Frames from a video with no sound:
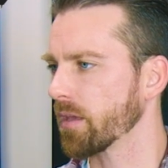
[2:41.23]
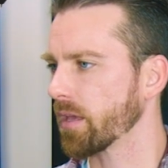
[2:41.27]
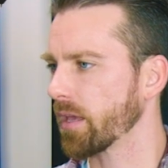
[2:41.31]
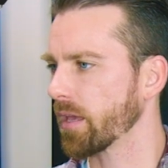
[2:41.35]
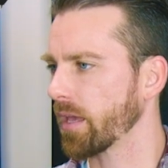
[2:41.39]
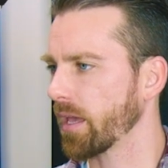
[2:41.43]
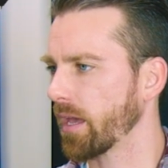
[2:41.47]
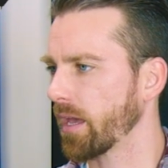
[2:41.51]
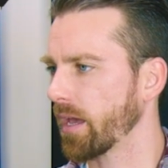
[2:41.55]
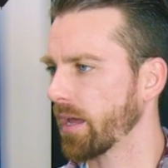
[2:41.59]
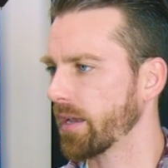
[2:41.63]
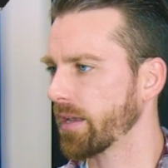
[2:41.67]

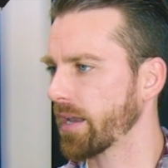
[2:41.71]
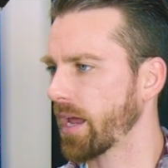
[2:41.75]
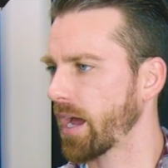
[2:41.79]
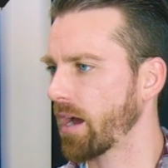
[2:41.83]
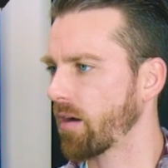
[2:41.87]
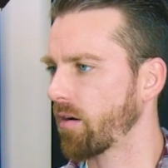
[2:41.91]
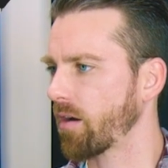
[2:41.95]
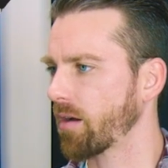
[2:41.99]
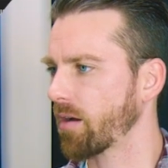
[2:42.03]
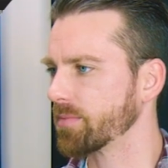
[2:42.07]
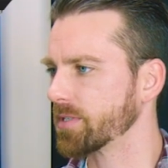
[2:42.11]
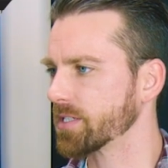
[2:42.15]
And
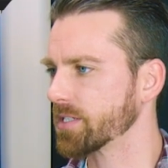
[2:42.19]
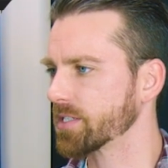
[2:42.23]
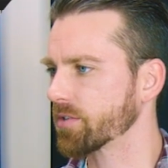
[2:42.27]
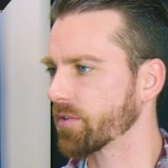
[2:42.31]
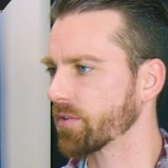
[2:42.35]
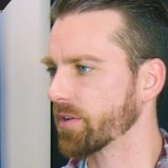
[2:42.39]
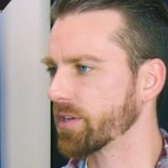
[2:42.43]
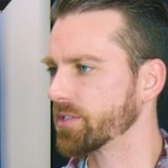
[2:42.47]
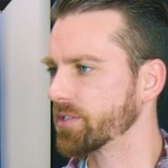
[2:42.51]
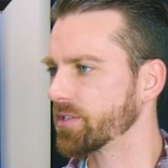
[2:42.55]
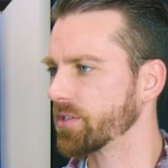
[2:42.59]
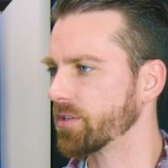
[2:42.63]
now I'm just
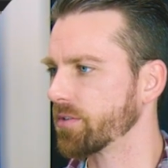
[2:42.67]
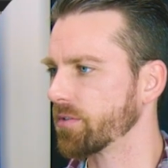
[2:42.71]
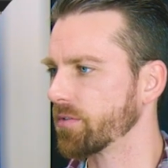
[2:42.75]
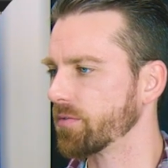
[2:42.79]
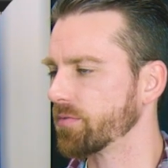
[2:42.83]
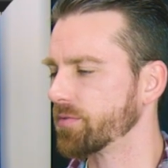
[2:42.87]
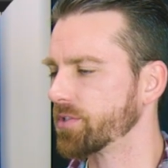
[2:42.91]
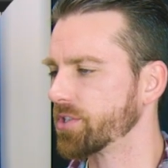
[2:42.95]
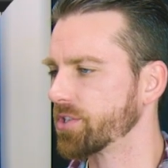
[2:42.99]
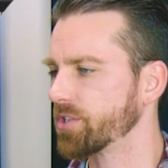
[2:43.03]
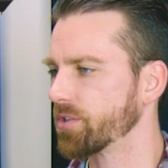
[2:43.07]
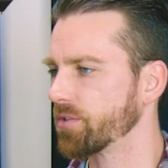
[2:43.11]
going
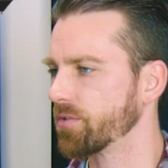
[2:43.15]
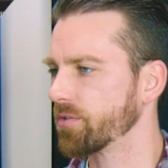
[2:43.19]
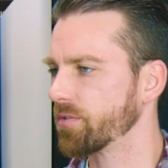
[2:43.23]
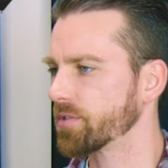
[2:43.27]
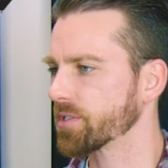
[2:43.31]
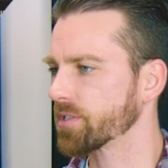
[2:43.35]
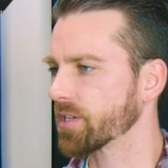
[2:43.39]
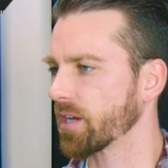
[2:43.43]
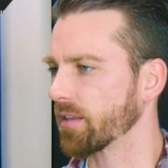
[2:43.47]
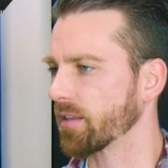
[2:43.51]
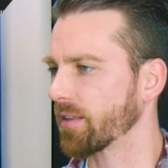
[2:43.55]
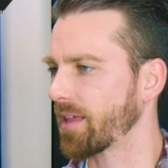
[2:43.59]
to
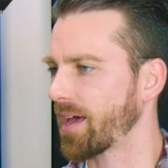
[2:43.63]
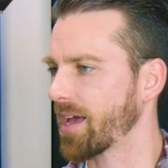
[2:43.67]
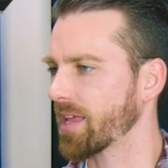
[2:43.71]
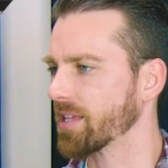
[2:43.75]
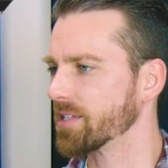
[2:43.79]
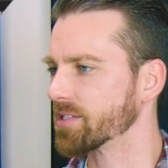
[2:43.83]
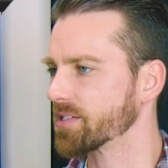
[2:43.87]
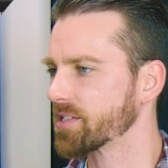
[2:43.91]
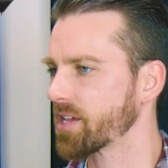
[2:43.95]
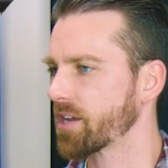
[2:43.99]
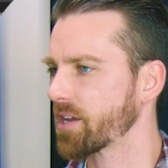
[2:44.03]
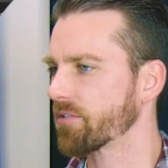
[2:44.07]
choose
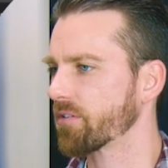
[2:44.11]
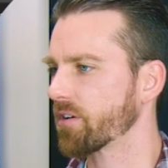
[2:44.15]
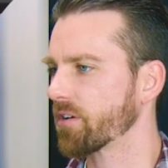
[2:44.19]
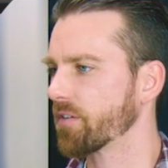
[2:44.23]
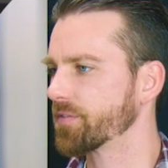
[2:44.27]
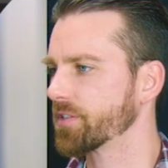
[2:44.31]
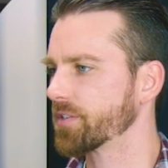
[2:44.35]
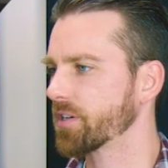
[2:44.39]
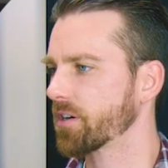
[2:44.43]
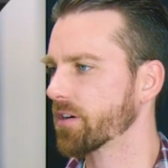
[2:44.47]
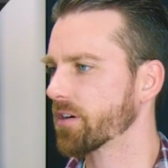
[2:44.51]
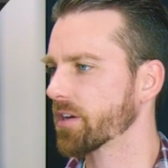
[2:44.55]
align center
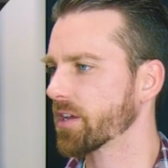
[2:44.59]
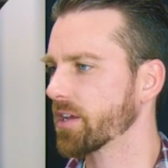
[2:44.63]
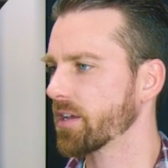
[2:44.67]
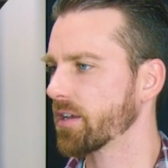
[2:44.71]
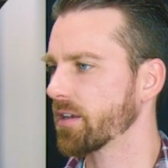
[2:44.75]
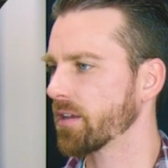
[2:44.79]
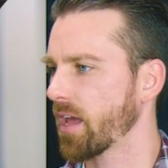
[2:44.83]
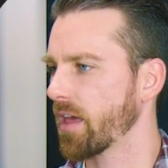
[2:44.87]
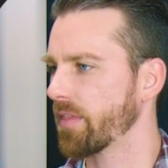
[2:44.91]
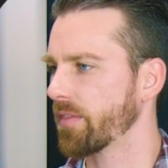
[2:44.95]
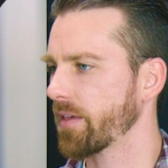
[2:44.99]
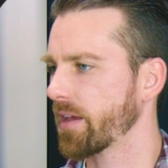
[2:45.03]
of
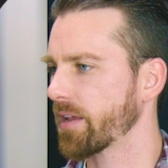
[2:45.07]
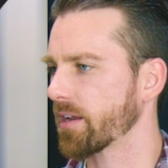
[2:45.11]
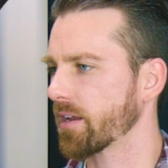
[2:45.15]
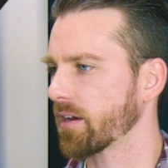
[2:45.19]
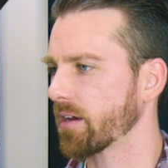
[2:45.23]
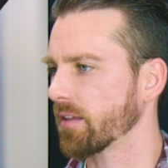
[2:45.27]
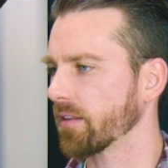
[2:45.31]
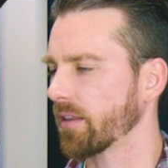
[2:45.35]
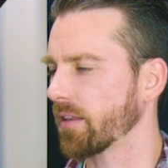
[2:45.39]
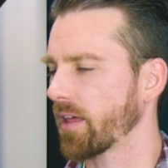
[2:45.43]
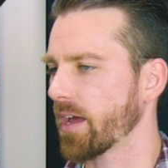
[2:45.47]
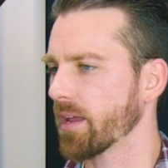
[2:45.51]
target and then
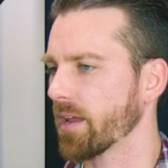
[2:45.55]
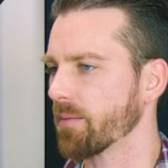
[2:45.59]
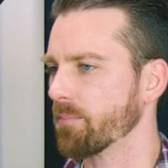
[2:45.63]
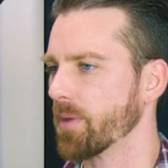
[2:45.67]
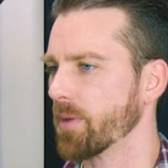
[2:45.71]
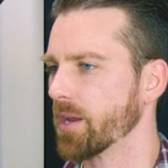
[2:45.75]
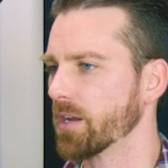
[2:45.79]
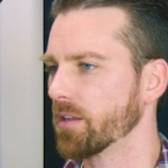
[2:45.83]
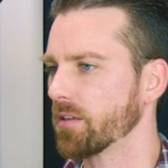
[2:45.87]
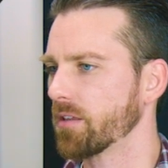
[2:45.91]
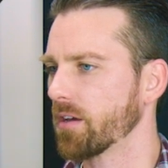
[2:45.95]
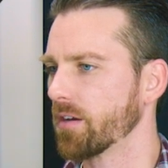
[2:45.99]
align
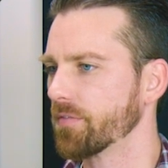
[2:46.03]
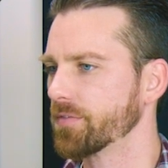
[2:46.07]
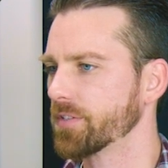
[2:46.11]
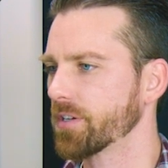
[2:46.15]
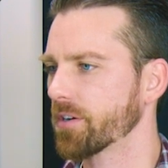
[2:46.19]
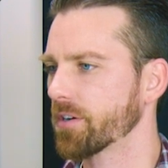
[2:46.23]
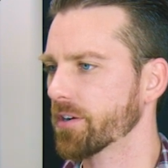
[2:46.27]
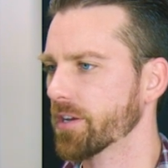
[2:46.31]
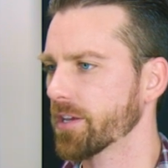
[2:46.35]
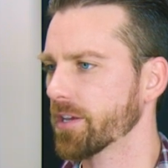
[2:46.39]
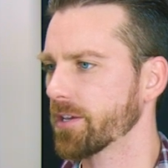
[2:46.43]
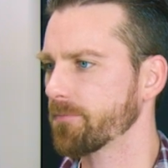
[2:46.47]
middle of
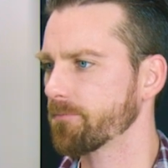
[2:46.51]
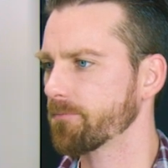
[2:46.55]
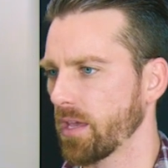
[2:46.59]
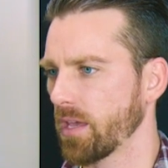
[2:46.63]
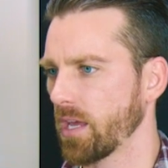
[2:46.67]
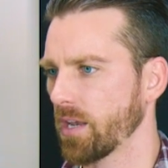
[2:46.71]
target.